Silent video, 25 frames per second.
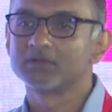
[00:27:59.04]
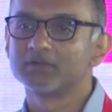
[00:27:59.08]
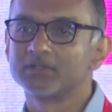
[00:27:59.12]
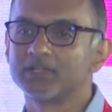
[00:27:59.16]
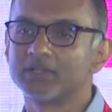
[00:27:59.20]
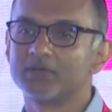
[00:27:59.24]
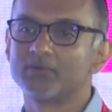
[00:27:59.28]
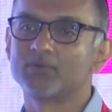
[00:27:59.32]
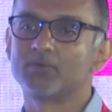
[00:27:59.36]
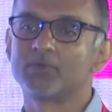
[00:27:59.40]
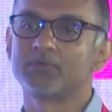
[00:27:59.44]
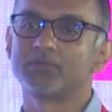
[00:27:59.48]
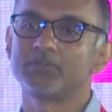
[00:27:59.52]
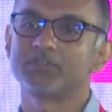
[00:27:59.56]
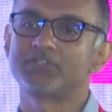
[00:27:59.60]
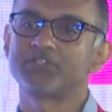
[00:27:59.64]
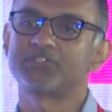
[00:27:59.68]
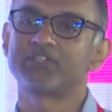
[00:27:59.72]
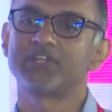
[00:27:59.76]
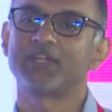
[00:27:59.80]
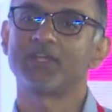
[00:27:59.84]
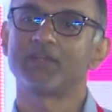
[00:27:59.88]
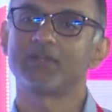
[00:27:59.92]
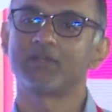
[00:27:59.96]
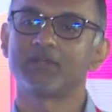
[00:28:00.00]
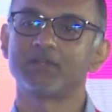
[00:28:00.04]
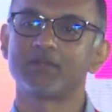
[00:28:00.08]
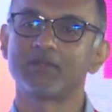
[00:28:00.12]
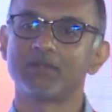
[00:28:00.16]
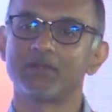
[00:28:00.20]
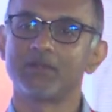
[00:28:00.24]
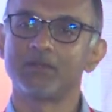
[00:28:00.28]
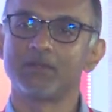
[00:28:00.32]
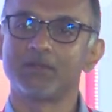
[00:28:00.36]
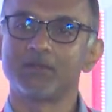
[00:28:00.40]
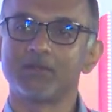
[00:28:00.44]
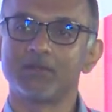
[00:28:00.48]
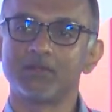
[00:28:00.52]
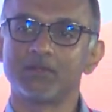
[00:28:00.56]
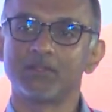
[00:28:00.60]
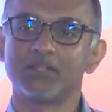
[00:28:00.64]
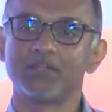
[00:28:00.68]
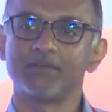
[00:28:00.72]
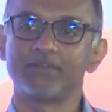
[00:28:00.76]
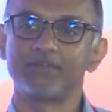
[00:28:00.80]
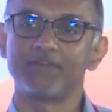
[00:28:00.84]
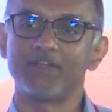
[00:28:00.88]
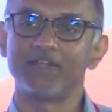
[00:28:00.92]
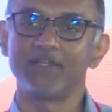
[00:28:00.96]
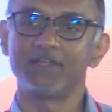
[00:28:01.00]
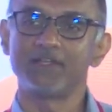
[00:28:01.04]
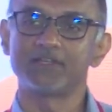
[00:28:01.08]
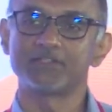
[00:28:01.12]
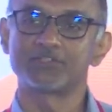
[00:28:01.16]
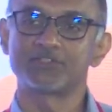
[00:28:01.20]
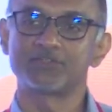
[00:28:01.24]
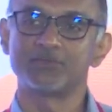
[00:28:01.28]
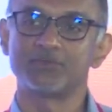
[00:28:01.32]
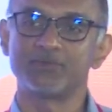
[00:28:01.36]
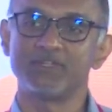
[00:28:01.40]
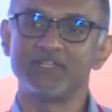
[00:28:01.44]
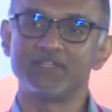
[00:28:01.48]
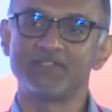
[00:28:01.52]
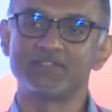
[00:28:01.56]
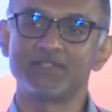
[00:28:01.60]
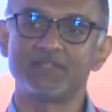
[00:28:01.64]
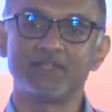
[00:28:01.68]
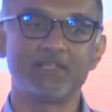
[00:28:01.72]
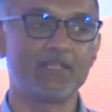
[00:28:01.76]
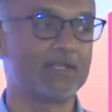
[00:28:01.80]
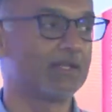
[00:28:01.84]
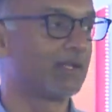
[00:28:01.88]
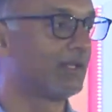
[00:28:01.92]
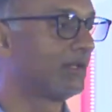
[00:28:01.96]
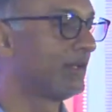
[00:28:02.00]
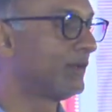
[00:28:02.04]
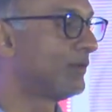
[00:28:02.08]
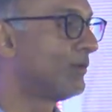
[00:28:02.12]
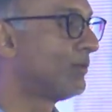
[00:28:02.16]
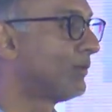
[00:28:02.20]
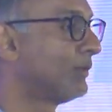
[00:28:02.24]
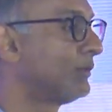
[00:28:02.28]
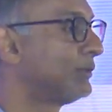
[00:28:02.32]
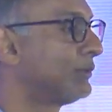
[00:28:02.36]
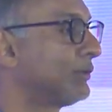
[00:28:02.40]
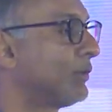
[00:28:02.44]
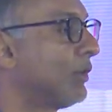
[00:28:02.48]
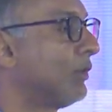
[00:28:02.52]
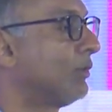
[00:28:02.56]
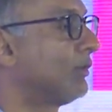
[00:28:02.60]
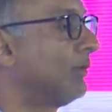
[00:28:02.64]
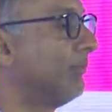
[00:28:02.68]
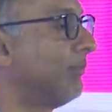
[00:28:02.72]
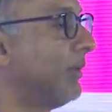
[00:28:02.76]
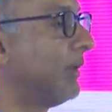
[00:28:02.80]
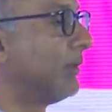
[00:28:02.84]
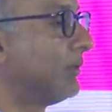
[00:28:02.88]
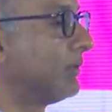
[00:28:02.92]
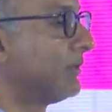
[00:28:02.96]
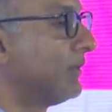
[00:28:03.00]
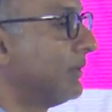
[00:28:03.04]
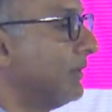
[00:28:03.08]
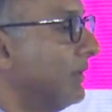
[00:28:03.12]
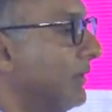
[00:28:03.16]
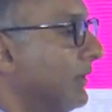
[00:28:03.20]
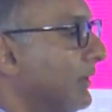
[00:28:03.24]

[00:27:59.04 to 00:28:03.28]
They don't want to share their failures too easily, and they don't want to talk about